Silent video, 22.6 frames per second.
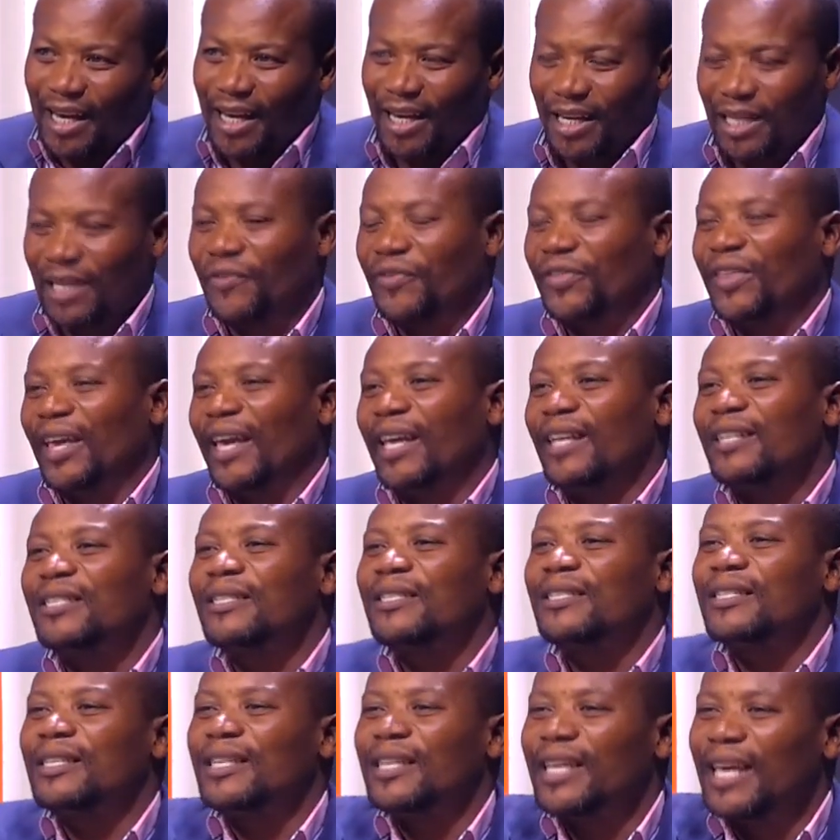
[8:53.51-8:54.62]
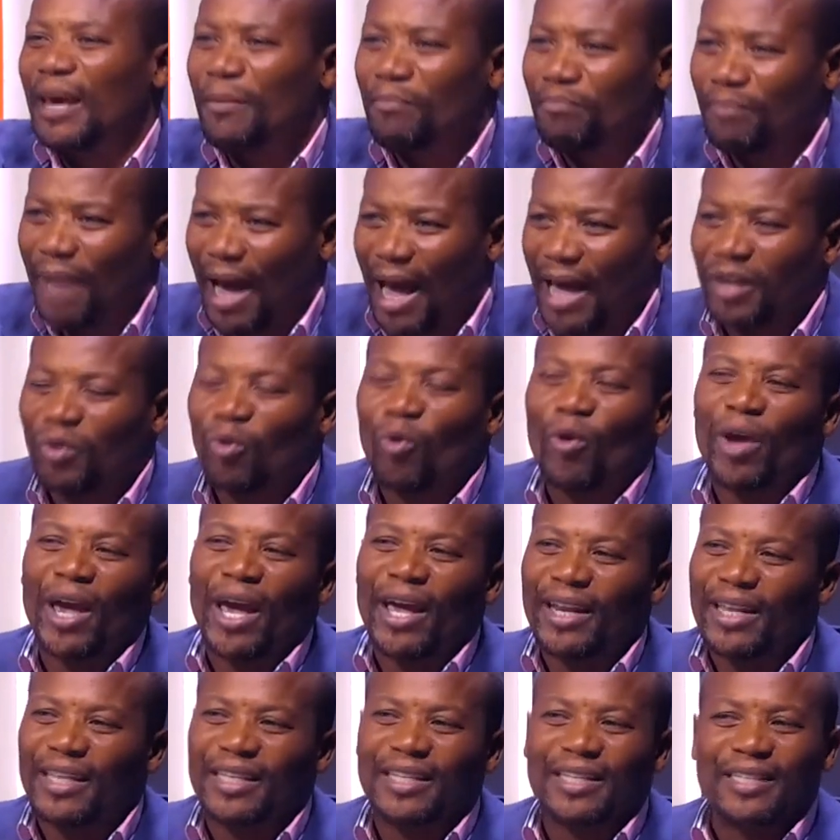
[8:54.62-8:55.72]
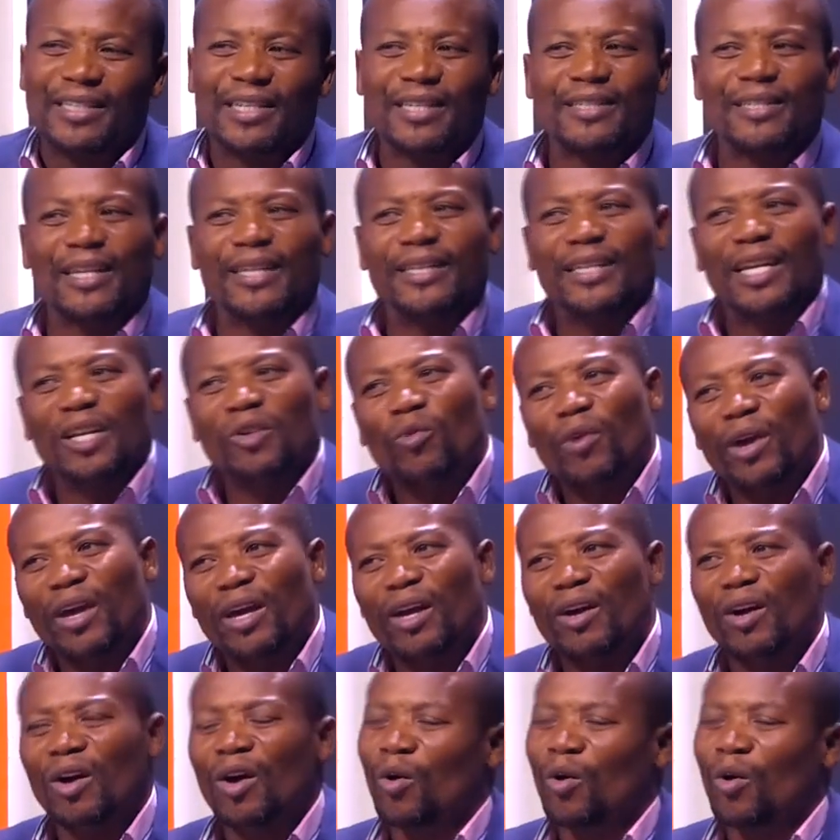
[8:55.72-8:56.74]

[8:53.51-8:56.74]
If they see a man wearing it a certain way